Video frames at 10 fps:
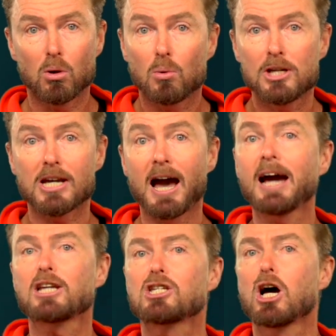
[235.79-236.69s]
which
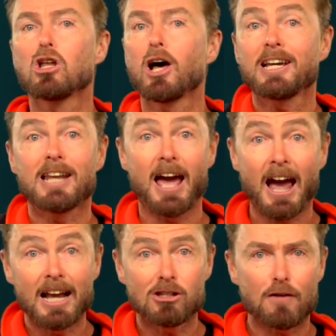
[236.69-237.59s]
acts like an
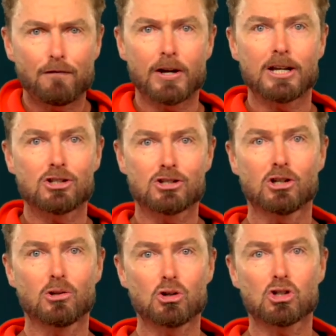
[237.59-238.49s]
antifreeze
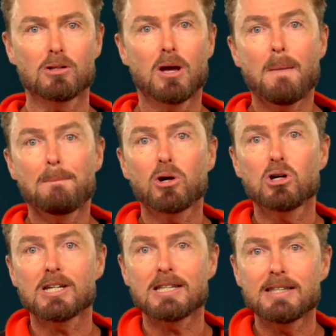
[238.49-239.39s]
solution
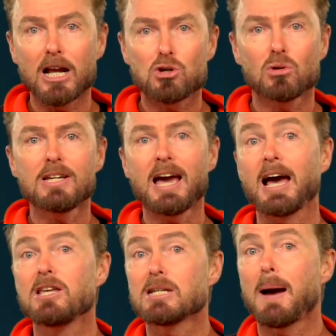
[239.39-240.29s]
because it naturally
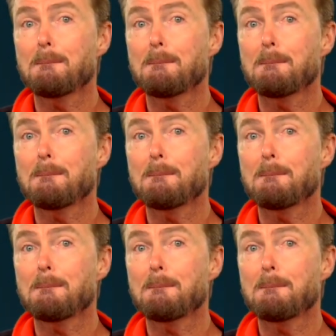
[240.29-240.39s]
has a